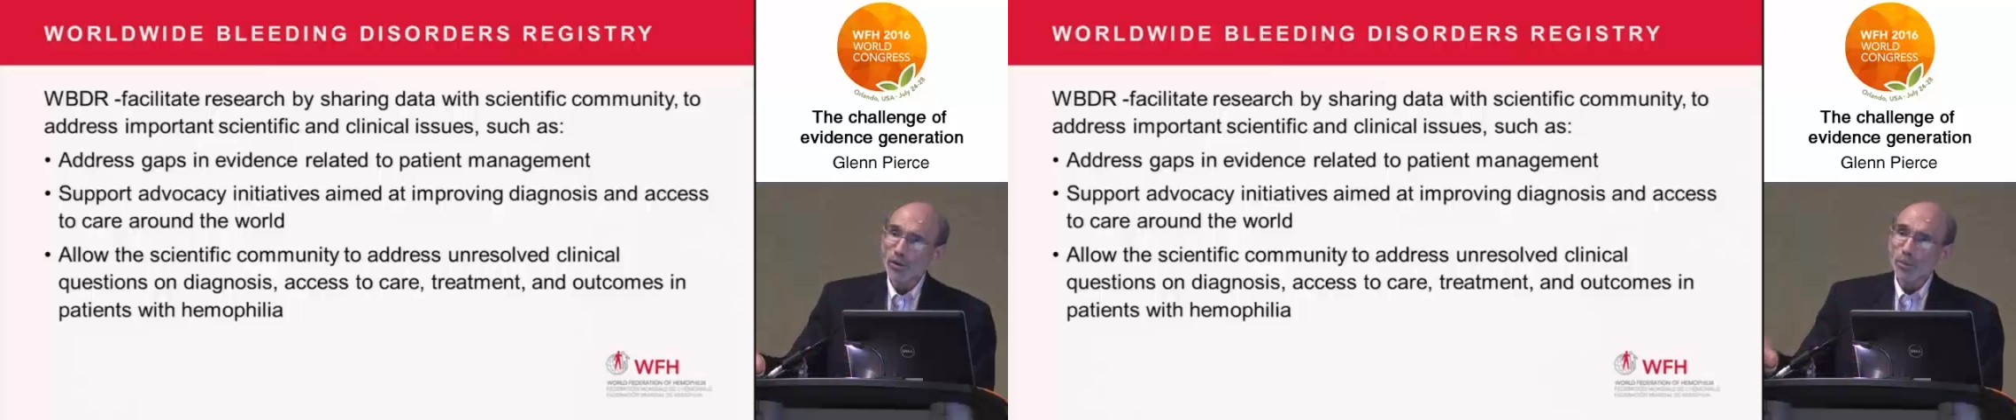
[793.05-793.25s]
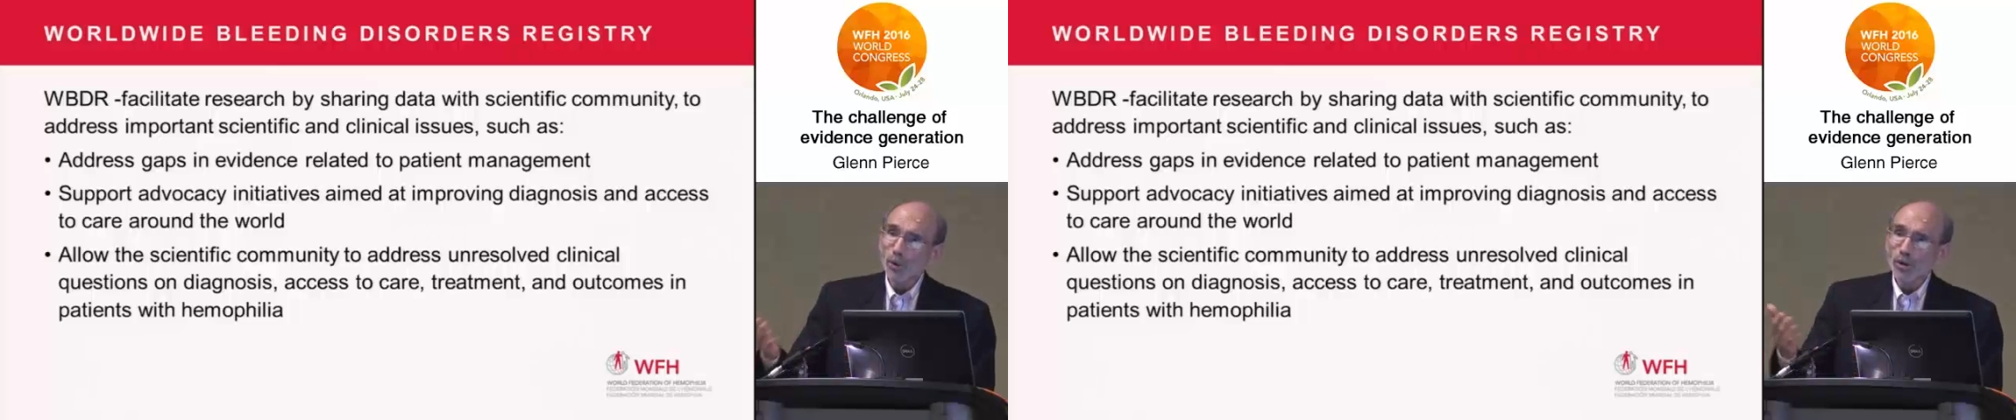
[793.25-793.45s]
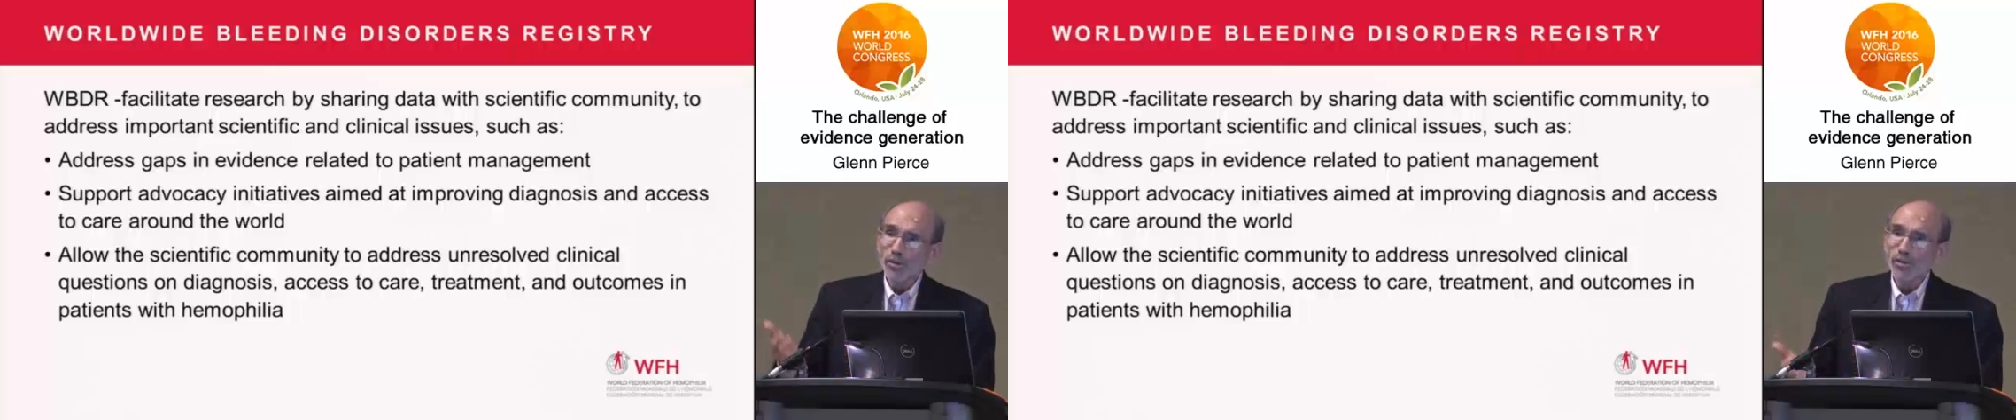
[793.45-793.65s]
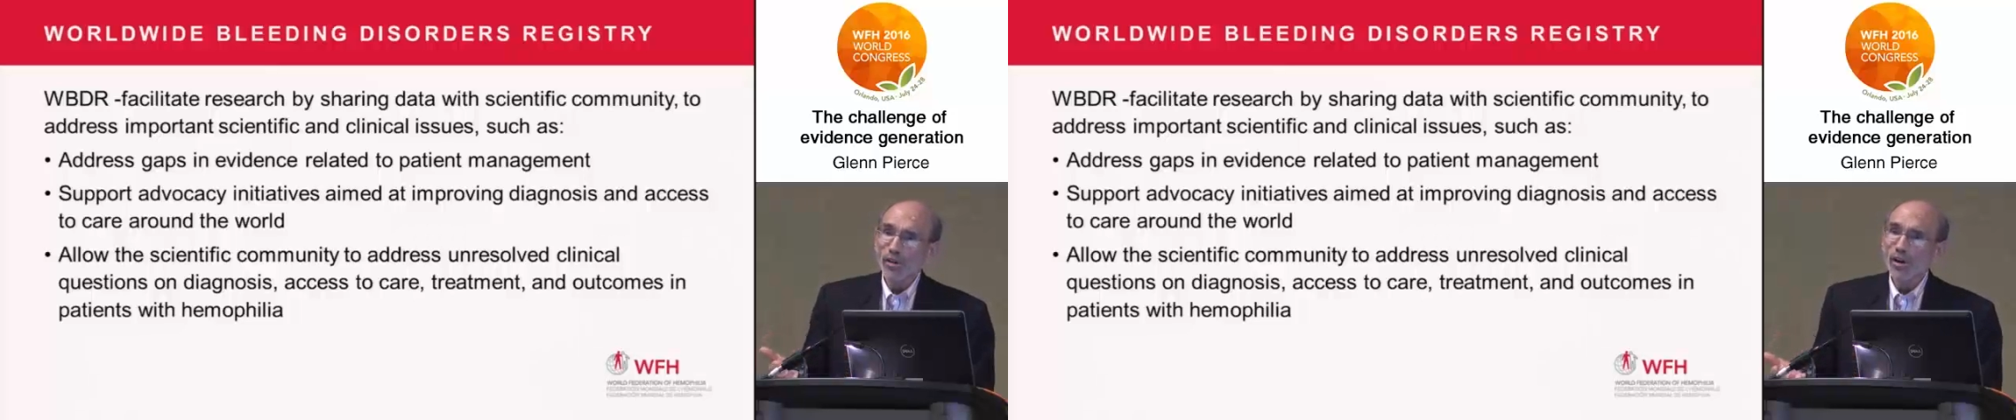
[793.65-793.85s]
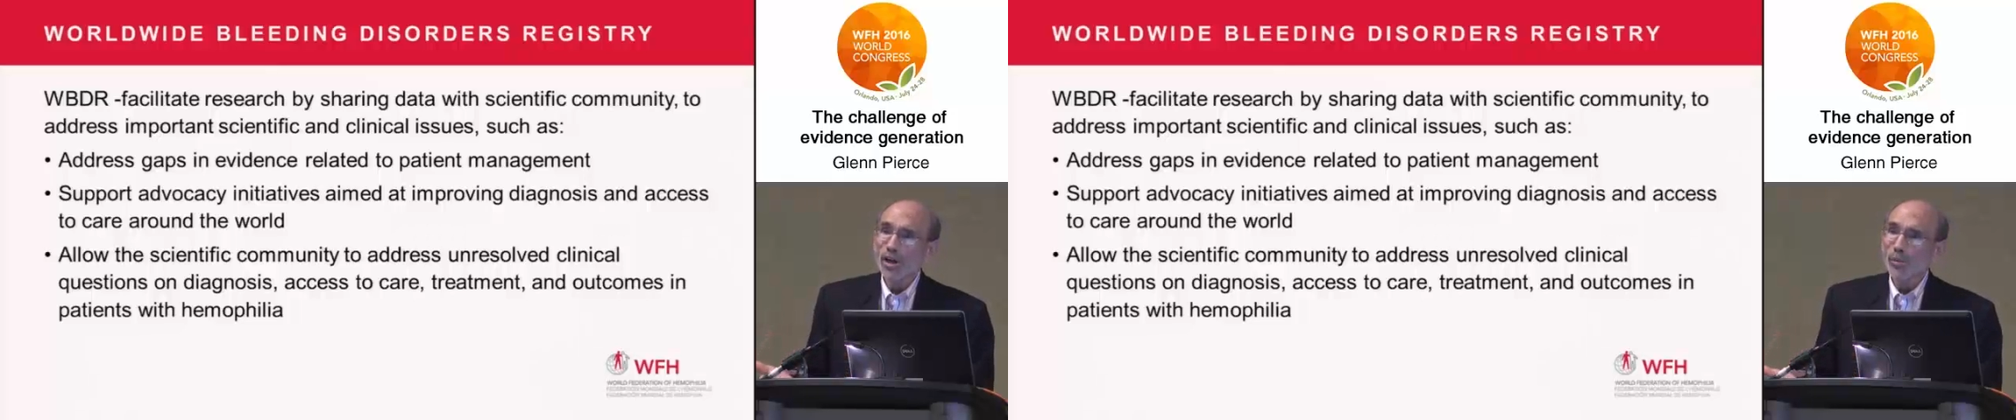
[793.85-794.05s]
a period of
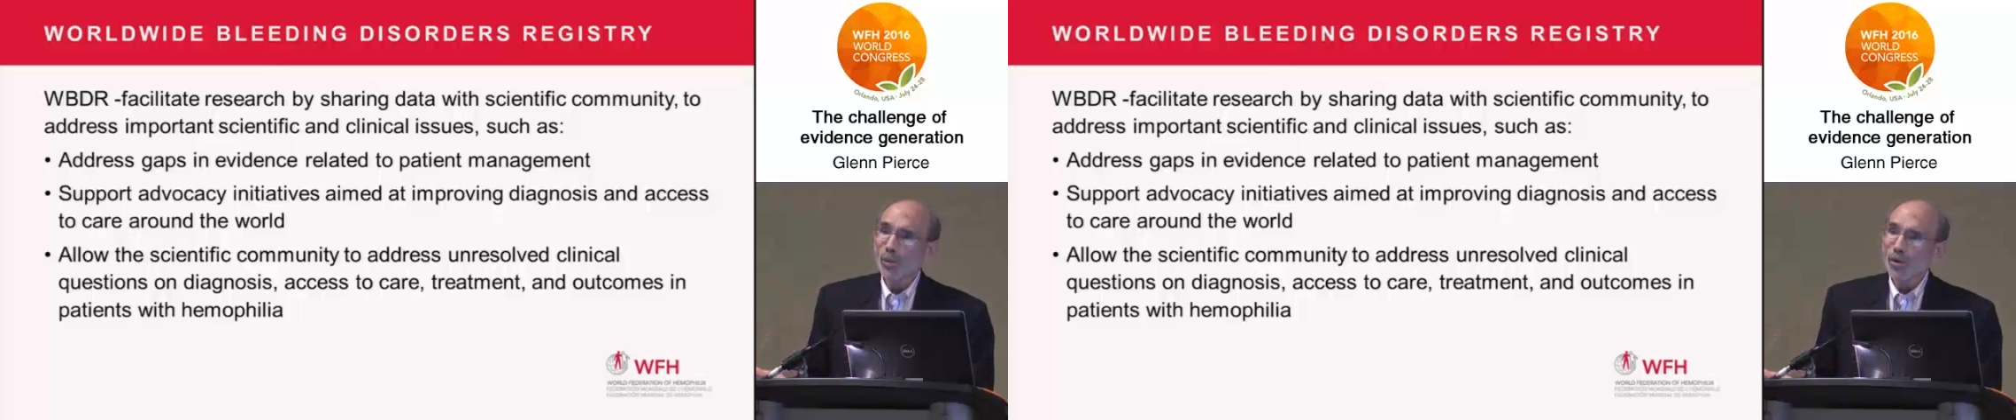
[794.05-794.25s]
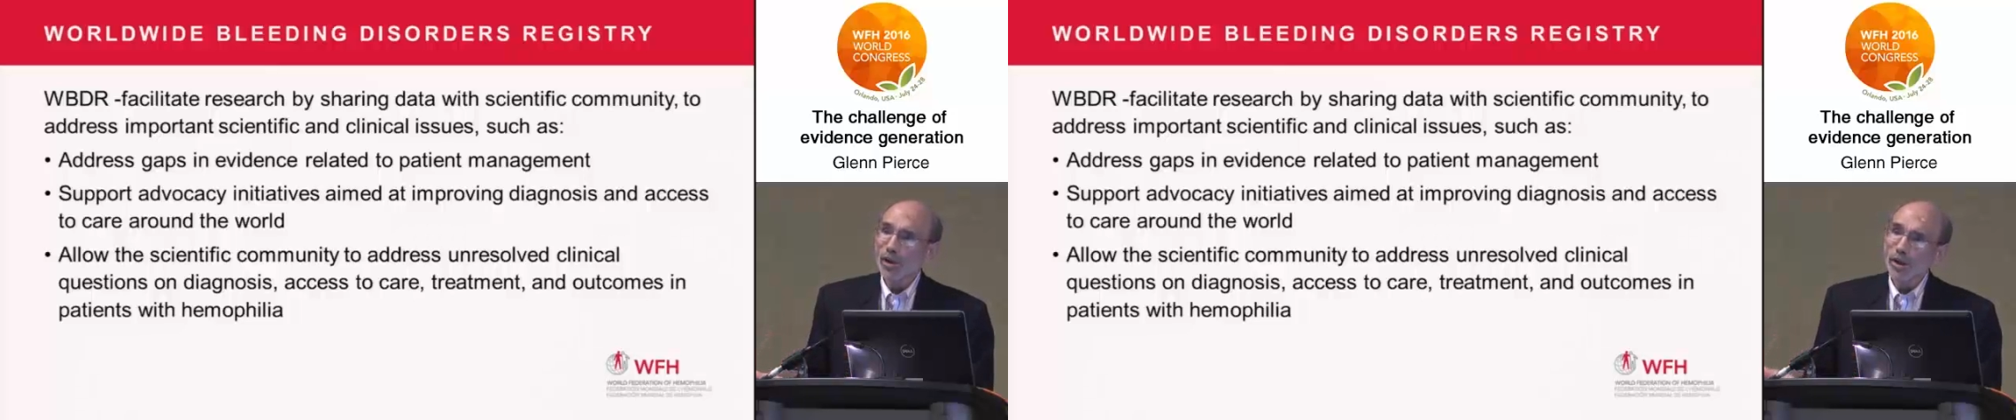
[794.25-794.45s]
time will